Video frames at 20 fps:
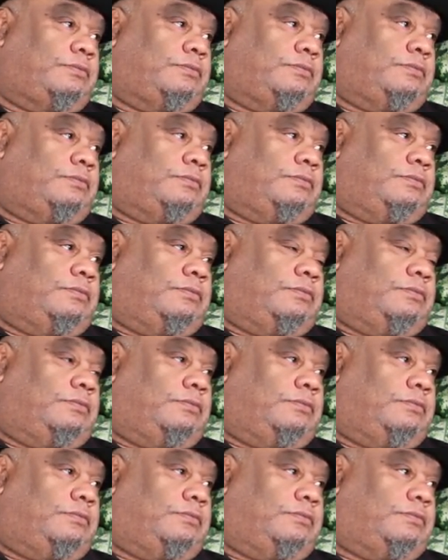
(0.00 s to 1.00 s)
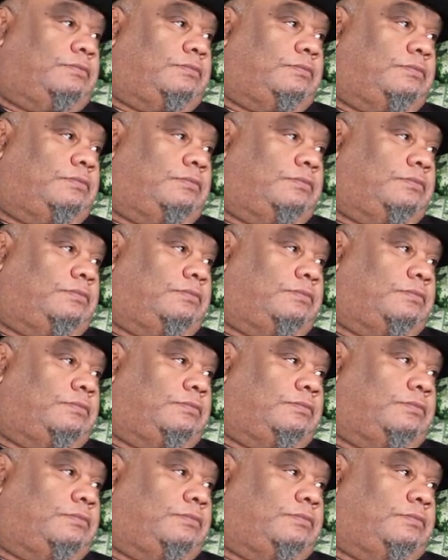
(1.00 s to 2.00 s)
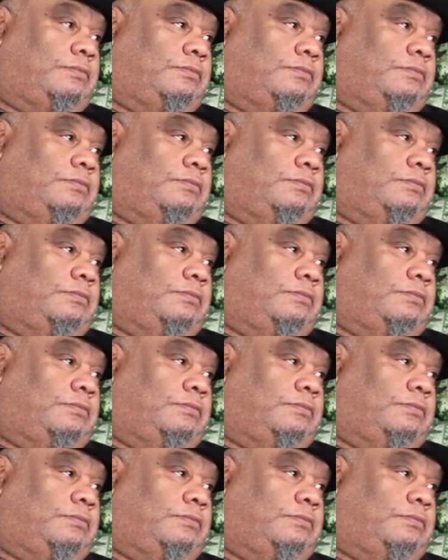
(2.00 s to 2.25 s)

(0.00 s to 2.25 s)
No words are spoken by the person on screen.